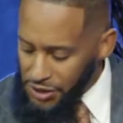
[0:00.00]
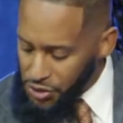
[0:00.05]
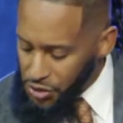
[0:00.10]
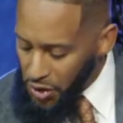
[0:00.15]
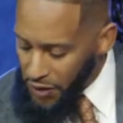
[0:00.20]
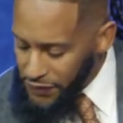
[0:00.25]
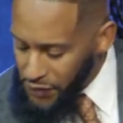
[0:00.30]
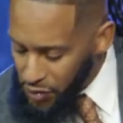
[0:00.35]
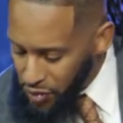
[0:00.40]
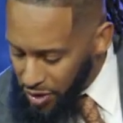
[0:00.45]

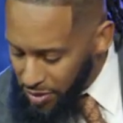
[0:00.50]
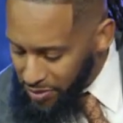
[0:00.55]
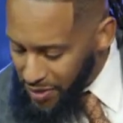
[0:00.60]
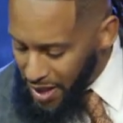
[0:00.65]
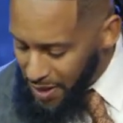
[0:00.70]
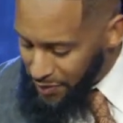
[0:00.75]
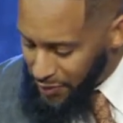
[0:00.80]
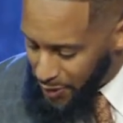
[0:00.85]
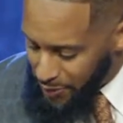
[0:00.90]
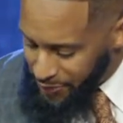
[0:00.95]
So if you
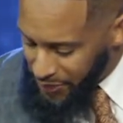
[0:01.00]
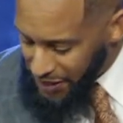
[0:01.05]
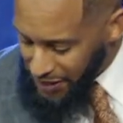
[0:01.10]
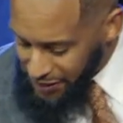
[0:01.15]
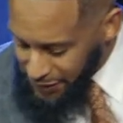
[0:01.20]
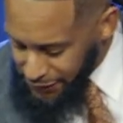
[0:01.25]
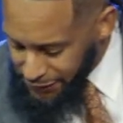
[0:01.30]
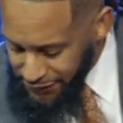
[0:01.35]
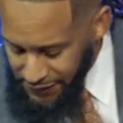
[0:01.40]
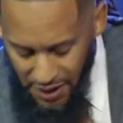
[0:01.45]
remember,
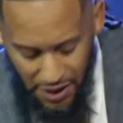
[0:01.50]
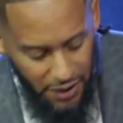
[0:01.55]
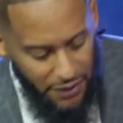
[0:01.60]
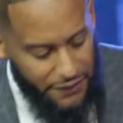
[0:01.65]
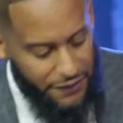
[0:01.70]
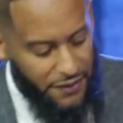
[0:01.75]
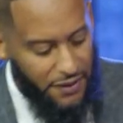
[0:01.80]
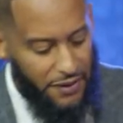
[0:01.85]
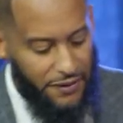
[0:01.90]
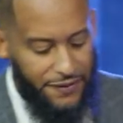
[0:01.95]
Peter
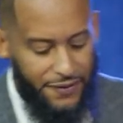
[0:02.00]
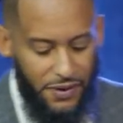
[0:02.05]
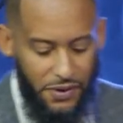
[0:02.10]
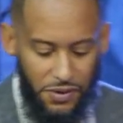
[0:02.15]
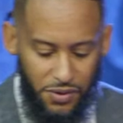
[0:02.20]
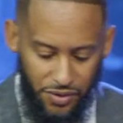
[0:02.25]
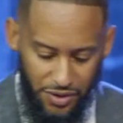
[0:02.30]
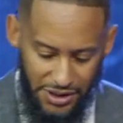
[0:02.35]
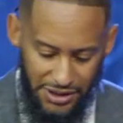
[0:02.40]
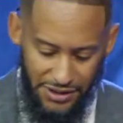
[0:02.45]
failed for a
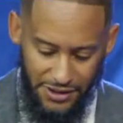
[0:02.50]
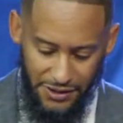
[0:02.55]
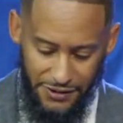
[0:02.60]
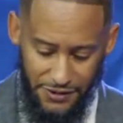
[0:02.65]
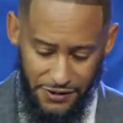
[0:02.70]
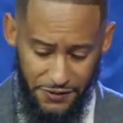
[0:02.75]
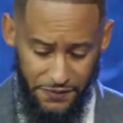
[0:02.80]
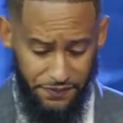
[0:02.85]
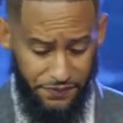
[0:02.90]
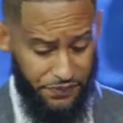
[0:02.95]
few
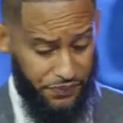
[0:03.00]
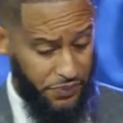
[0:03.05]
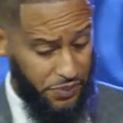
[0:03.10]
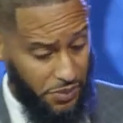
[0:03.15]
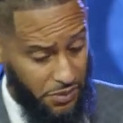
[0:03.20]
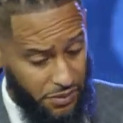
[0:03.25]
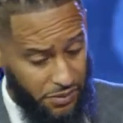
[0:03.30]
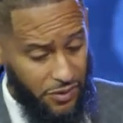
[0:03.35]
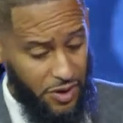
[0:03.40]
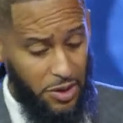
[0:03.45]
reasons.
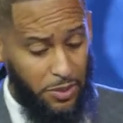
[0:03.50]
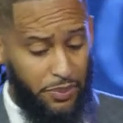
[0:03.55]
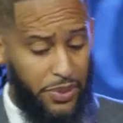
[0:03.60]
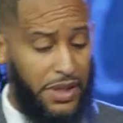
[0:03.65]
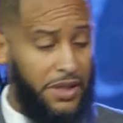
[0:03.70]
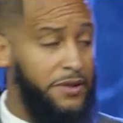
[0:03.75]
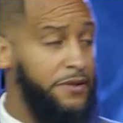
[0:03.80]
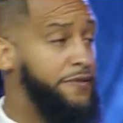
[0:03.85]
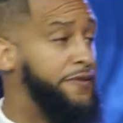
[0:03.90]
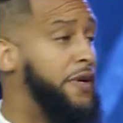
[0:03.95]

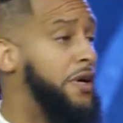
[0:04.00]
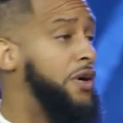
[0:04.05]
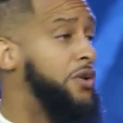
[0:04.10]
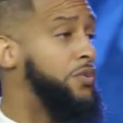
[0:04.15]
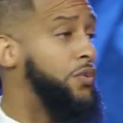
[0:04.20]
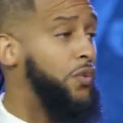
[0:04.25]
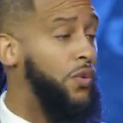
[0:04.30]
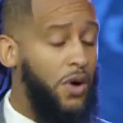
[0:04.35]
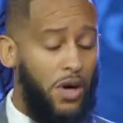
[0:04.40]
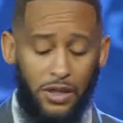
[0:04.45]
Peter
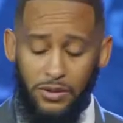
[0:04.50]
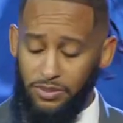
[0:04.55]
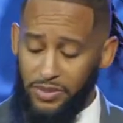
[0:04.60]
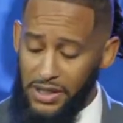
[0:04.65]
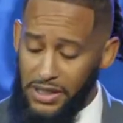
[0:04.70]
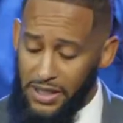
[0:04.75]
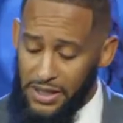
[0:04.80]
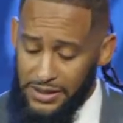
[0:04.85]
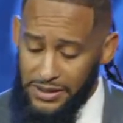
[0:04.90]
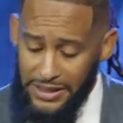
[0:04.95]
failed, one,
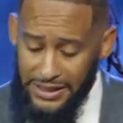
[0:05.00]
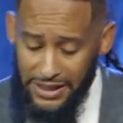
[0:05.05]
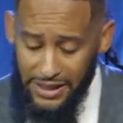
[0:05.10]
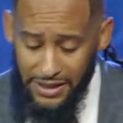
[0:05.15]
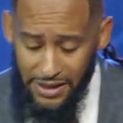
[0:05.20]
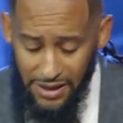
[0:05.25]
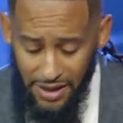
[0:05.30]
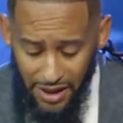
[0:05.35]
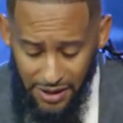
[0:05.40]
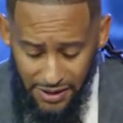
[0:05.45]
because he
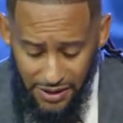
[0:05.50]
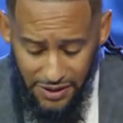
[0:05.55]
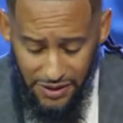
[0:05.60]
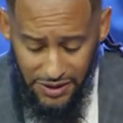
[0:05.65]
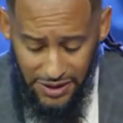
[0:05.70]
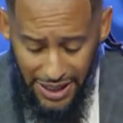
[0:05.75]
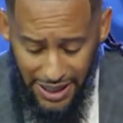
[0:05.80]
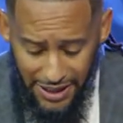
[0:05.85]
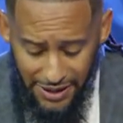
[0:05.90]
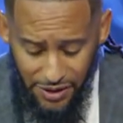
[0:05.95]
didn't
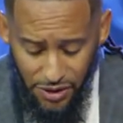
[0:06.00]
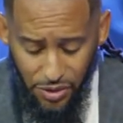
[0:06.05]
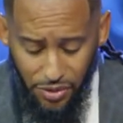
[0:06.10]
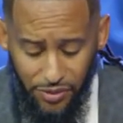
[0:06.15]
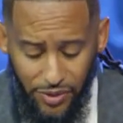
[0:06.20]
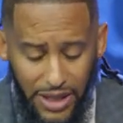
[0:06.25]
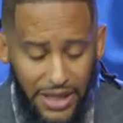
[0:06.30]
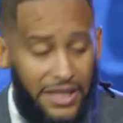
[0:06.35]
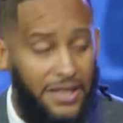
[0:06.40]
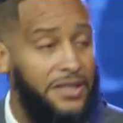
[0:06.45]
understand the
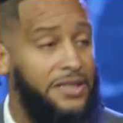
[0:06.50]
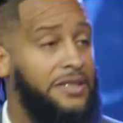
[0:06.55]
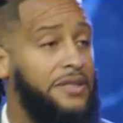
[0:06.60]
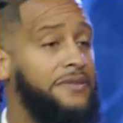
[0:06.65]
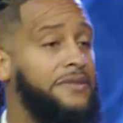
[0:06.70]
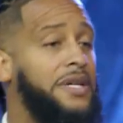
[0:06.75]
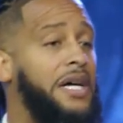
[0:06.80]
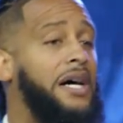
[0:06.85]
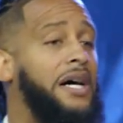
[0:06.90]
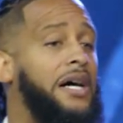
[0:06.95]
ways
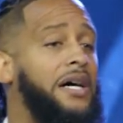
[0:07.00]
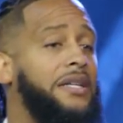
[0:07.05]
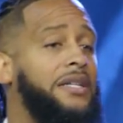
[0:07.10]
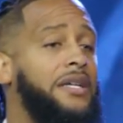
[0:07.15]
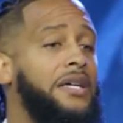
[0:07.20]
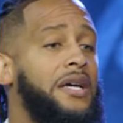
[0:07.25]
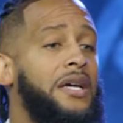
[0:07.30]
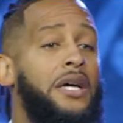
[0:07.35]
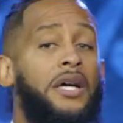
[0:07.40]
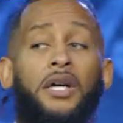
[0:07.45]
of God.
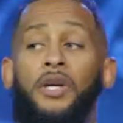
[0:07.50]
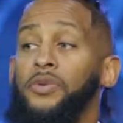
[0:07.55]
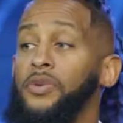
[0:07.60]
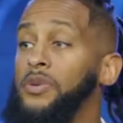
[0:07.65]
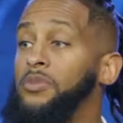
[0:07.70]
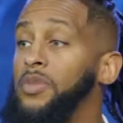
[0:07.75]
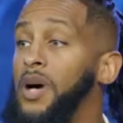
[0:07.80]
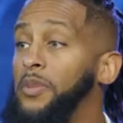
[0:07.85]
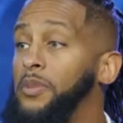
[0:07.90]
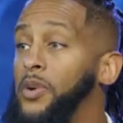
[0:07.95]

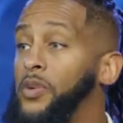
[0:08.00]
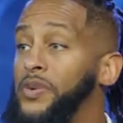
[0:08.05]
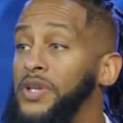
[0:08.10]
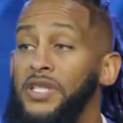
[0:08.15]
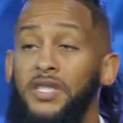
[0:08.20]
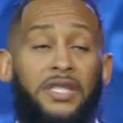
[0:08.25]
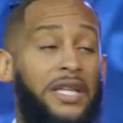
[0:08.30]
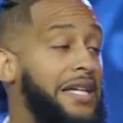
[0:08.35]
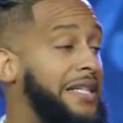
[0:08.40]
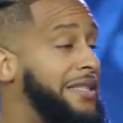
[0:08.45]
Remember, we
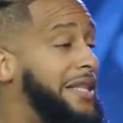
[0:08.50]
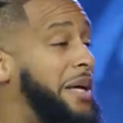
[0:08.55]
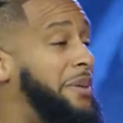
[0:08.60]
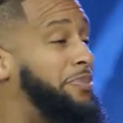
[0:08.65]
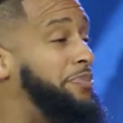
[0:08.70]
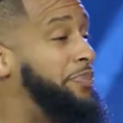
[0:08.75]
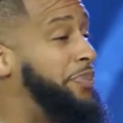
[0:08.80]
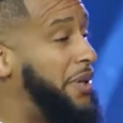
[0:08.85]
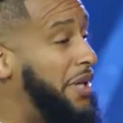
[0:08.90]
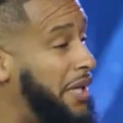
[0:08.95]
said that